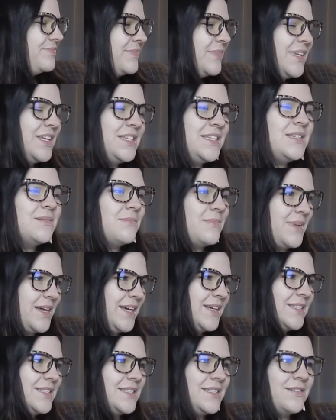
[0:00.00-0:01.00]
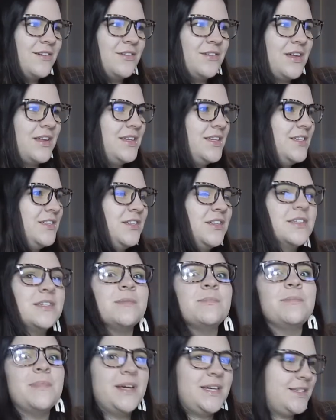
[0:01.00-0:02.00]
It's a mess. Online teaching is a
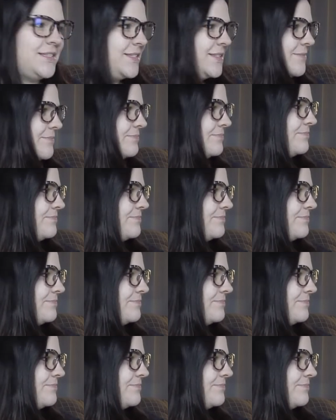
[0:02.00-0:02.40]
mess.